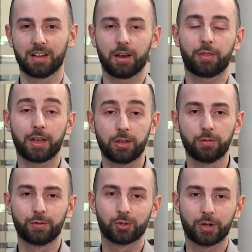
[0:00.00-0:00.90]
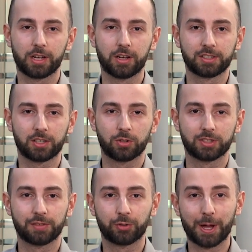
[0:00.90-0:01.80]
and thank you for joining us on
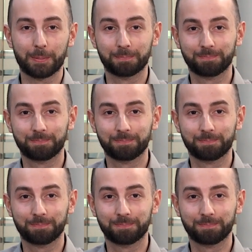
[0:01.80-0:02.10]
CivilNet.